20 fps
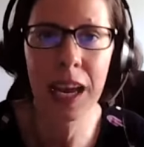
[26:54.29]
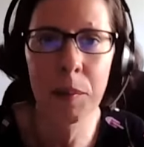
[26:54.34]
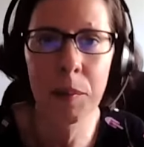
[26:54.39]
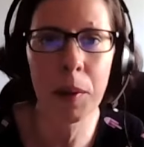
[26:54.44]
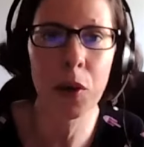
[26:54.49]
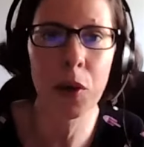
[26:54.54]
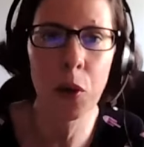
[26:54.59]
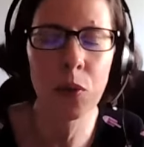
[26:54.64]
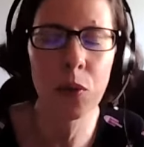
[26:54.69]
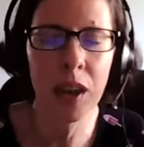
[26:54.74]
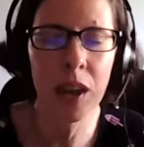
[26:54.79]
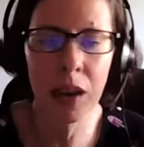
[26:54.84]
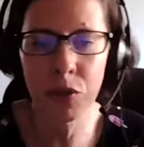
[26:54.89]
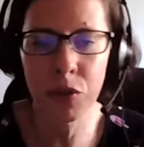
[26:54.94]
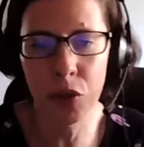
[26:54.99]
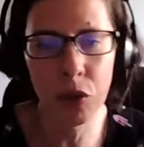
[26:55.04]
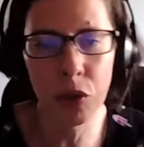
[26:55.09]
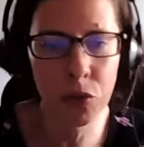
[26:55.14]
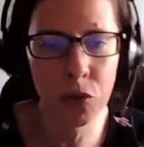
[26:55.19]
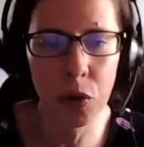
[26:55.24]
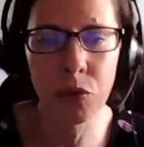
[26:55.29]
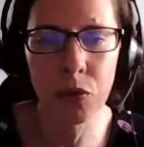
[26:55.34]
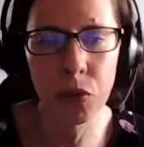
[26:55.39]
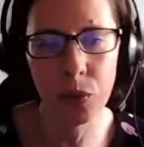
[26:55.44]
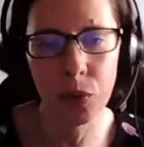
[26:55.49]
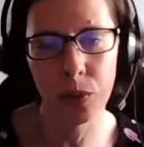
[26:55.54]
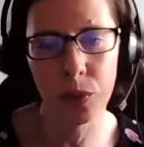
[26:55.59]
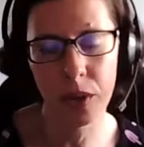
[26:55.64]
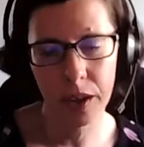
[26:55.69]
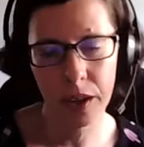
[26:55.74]
Am I going to have enough
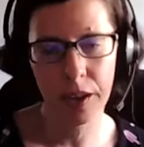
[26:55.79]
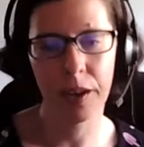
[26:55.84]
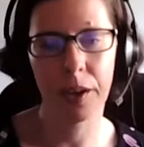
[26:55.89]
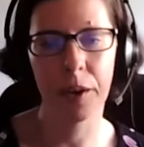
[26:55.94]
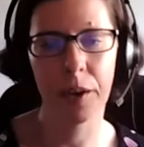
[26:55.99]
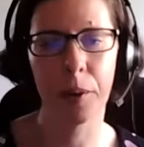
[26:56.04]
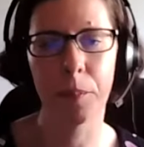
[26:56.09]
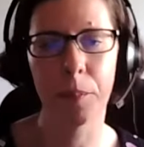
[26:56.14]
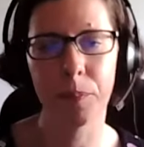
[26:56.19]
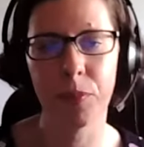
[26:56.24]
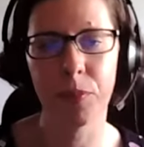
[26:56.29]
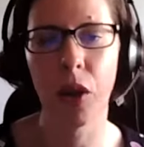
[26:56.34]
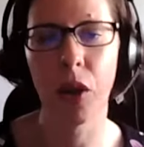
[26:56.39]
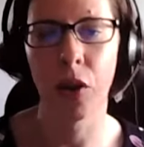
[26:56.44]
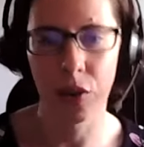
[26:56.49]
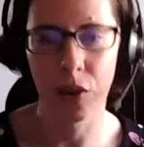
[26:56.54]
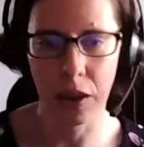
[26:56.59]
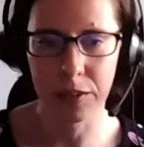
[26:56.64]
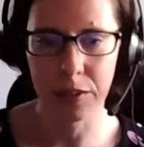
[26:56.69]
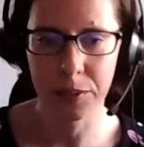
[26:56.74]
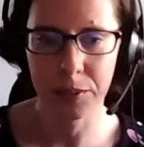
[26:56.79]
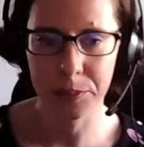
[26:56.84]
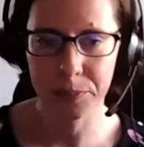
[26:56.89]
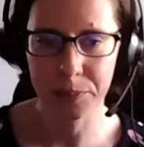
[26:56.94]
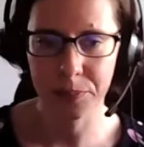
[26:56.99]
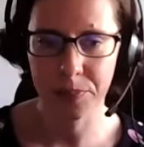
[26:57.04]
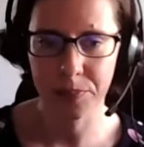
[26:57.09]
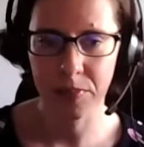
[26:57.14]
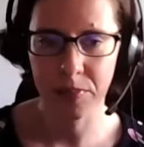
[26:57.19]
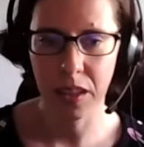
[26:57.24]
revenue or not?
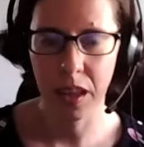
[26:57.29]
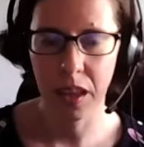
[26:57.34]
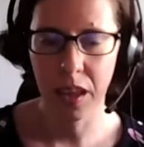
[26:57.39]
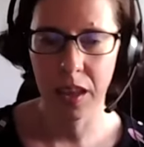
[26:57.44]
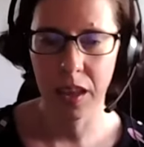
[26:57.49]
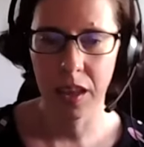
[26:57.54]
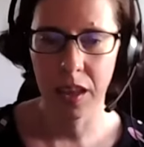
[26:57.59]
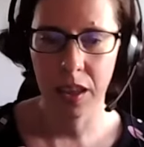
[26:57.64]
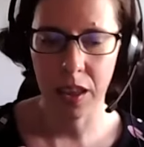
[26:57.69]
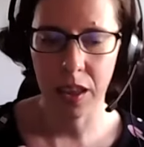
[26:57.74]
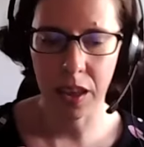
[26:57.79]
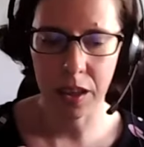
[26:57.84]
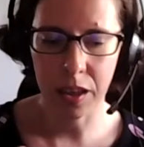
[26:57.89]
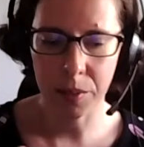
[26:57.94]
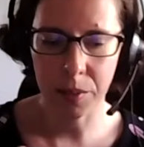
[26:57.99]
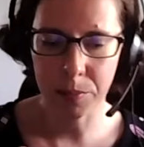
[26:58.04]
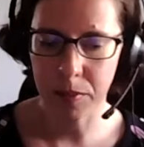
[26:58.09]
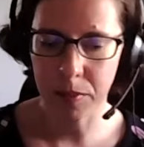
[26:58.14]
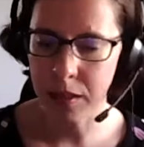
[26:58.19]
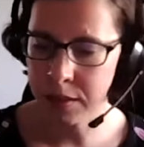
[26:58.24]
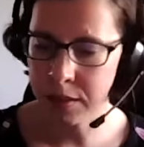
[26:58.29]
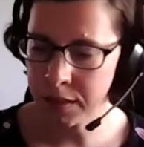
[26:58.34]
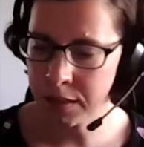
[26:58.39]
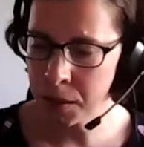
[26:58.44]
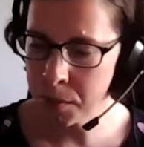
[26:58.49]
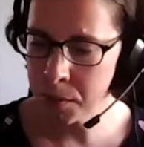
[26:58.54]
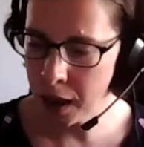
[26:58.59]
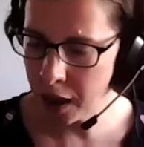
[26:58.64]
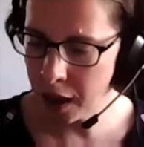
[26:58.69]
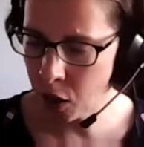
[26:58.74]

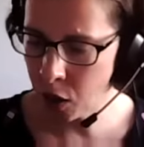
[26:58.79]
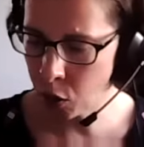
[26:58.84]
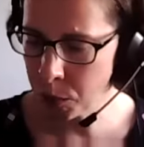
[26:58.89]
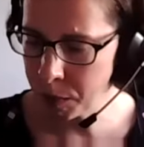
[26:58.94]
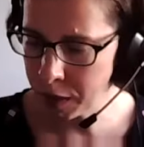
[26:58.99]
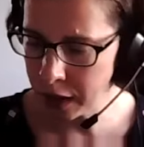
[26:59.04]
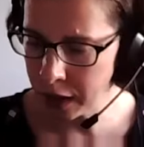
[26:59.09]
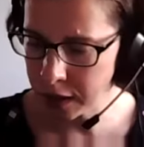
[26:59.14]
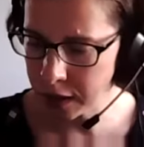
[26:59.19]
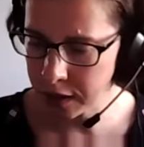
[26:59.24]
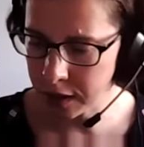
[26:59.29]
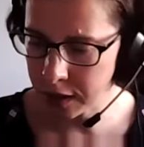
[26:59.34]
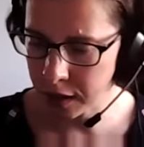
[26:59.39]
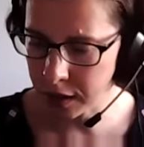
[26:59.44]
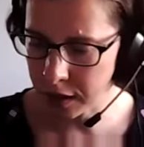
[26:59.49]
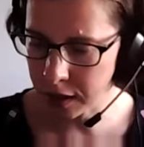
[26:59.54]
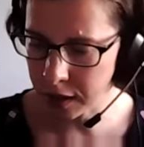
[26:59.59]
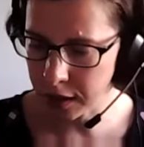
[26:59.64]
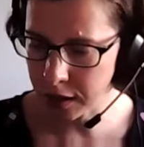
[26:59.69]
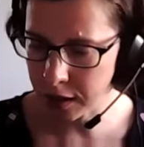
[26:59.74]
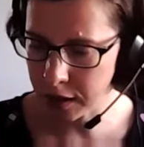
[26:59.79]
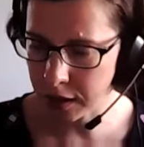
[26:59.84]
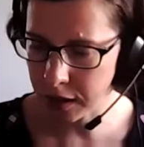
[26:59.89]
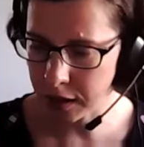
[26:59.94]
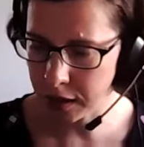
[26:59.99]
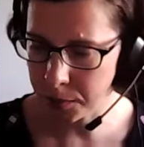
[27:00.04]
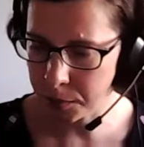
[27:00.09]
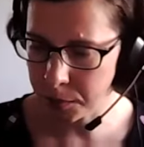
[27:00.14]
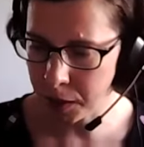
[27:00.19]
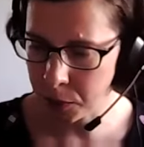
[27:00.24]
Tim, I hope that
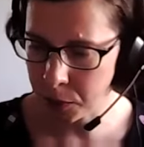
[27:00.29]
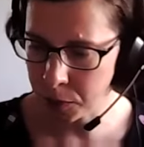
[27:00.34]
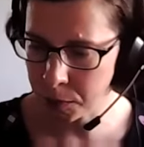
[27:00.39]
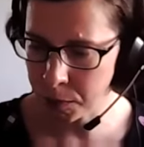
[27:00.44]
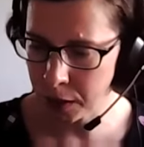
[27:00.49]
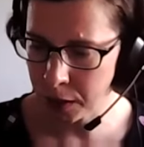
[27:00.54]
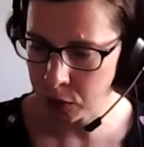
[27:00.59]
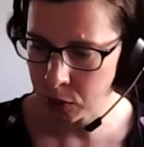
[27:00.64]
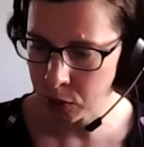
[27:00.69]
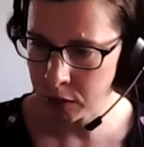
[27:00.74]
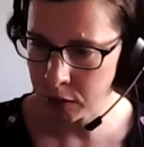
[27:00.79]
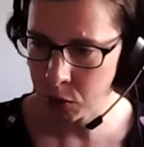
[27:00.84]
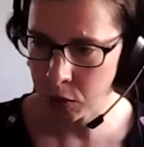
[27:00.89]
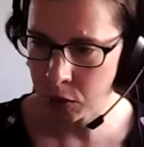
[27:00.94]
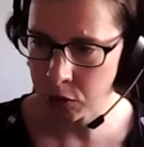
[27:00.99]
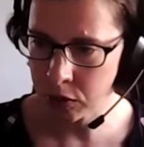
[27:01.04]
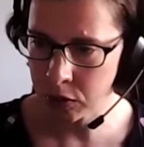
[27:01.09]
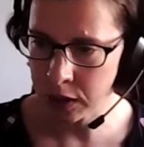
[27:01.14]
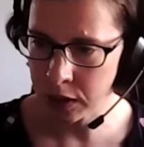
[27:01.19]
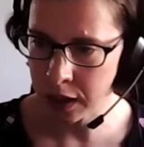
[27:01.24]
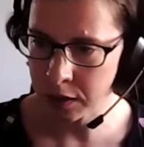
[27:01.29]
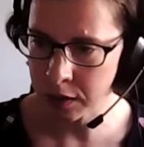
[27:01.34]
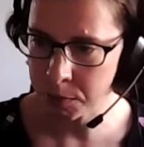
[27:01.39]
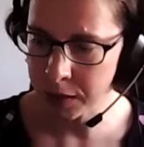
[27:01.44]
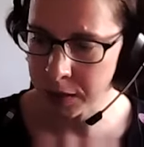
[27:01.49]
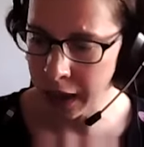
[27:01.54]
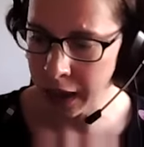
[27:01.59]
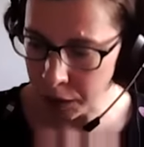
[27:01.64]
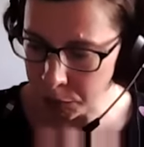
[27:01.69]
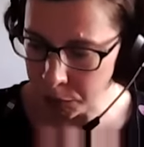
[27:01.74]
my reply to this question has
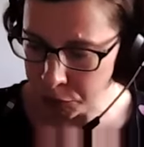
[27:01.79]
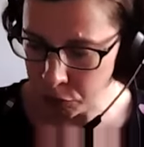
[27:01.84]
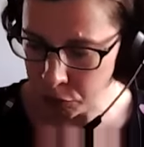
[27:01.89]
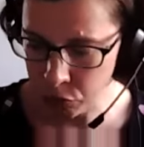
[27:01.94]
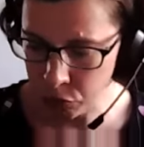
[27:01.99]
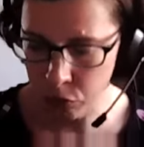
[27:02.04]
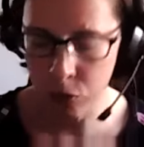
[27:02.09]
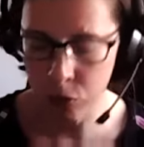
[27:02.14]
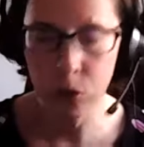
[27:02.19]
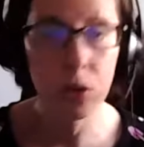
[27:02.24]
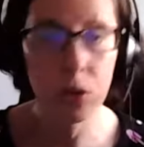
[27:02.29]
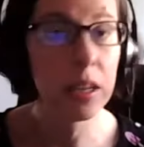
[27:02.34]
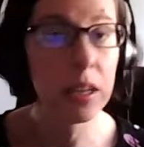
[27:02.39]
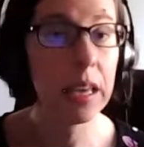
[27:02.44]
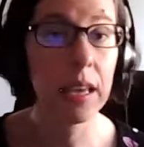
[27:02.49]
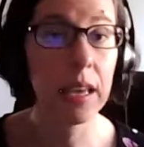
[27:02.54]
been helpful to you.